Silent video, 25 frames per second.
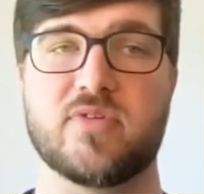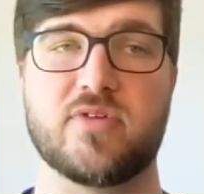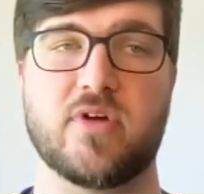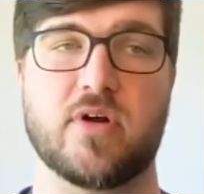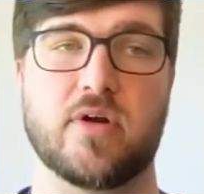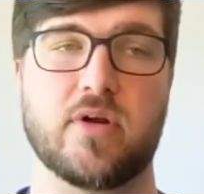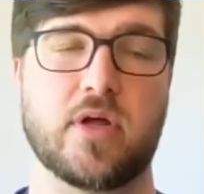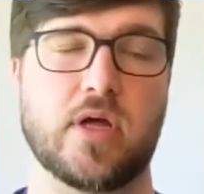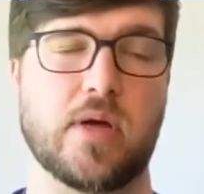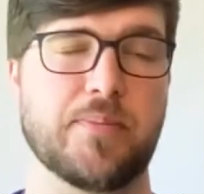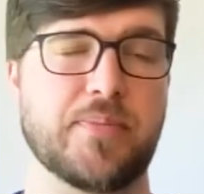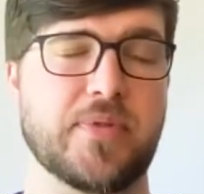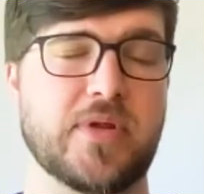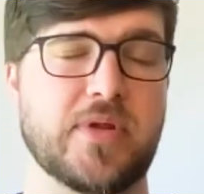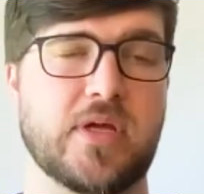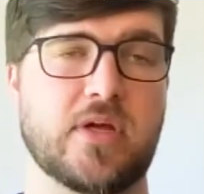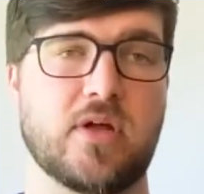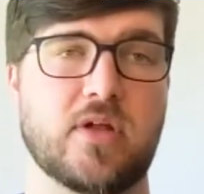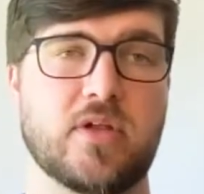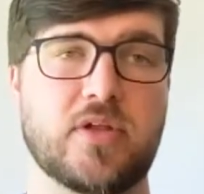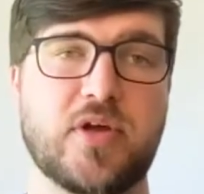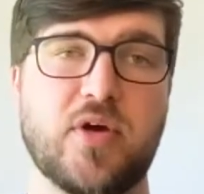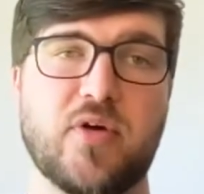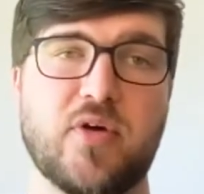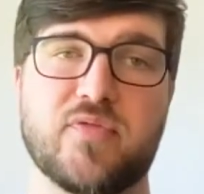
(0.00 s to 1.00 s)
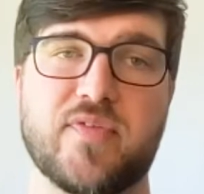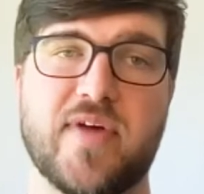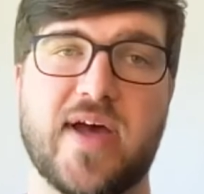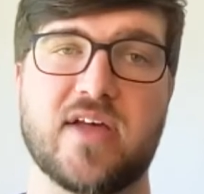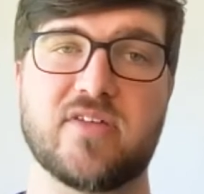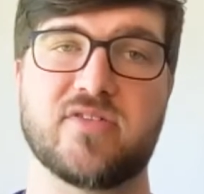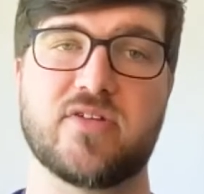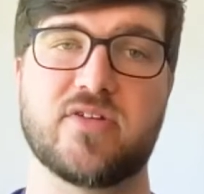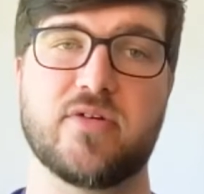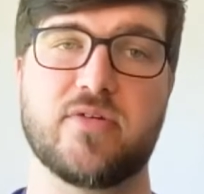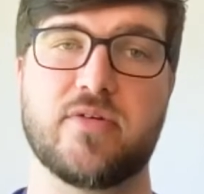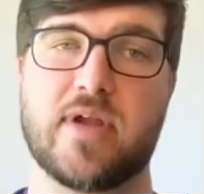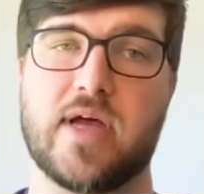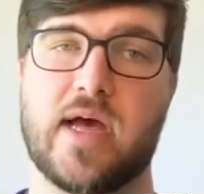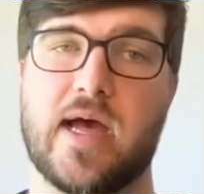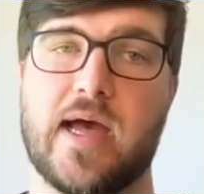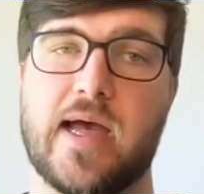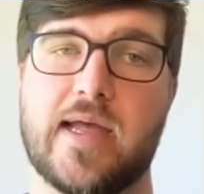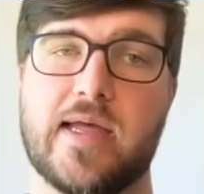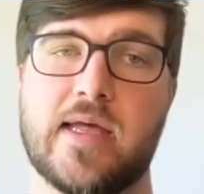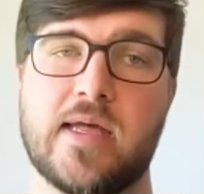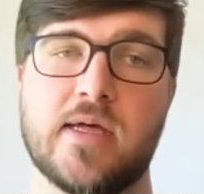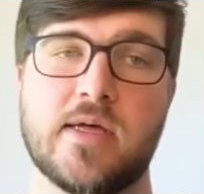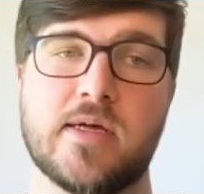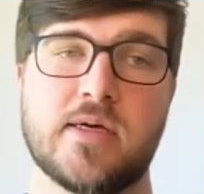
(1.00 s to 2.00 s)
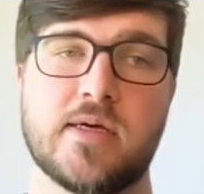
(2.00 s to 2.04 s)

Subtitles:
We started a company called Go Fast, Don't Die.